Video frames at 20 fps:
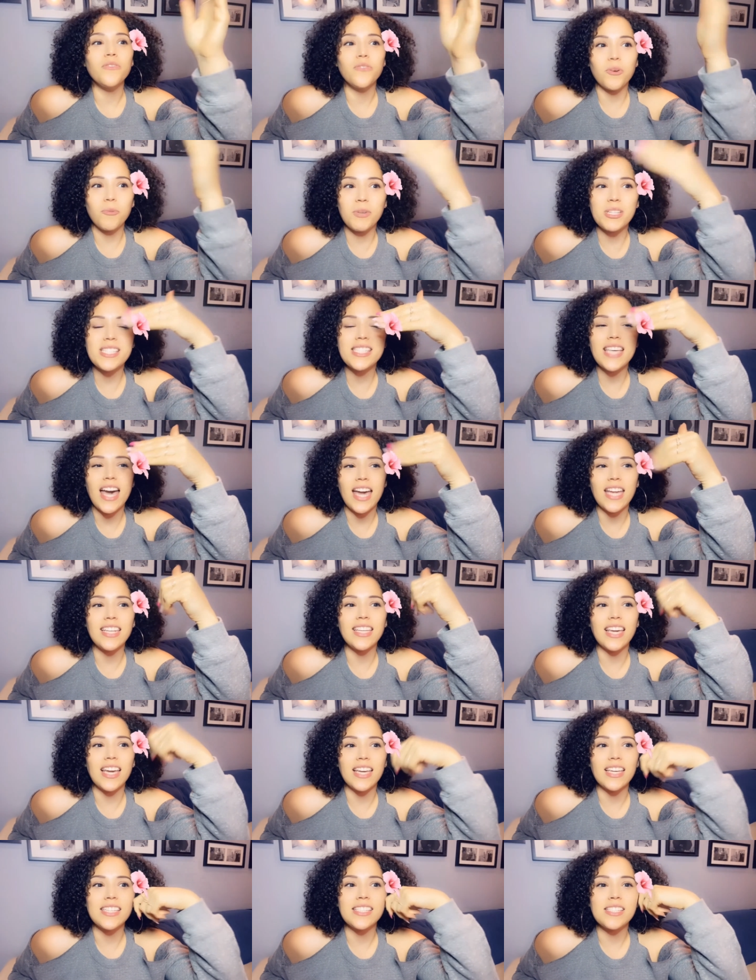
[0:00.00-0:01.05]
From the side,
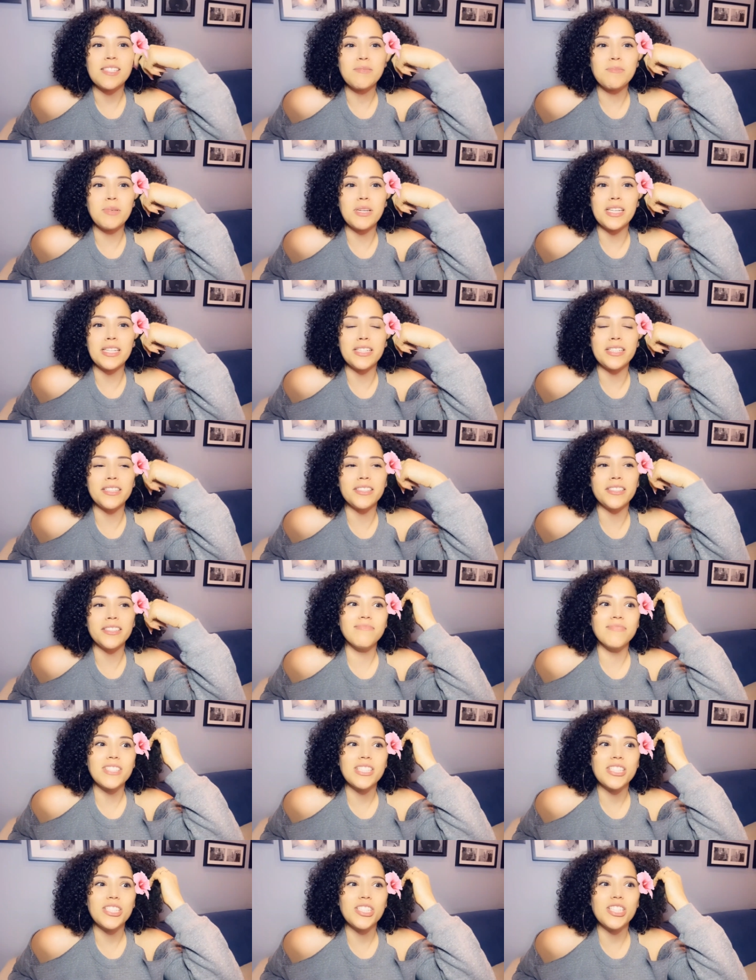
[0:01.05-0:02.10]
yes. But
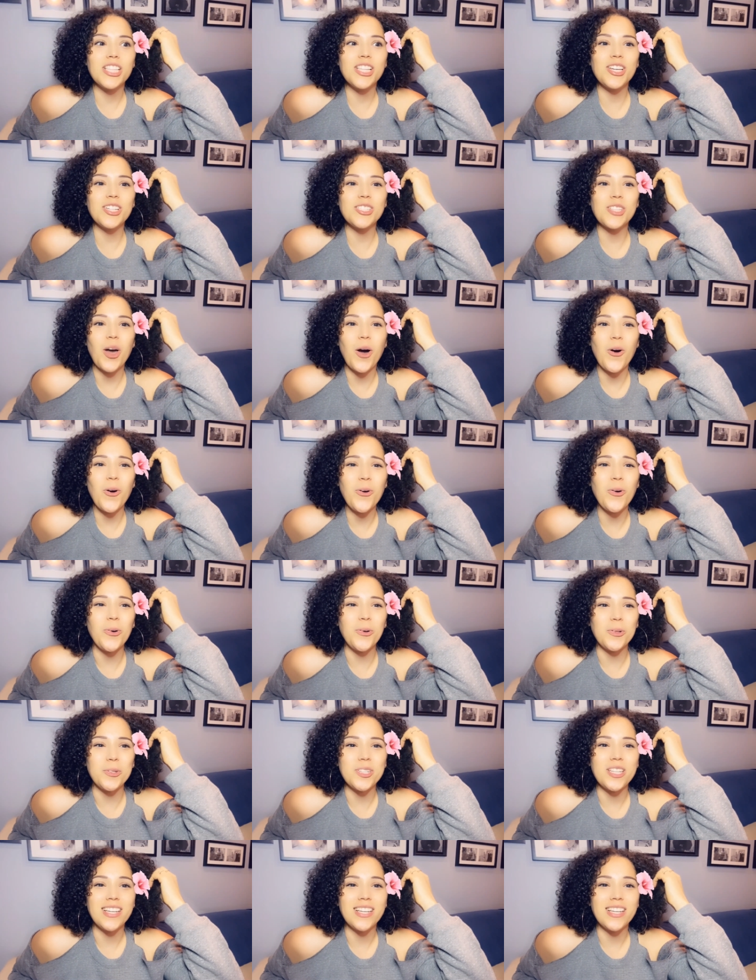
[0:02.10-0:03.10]
she looks old.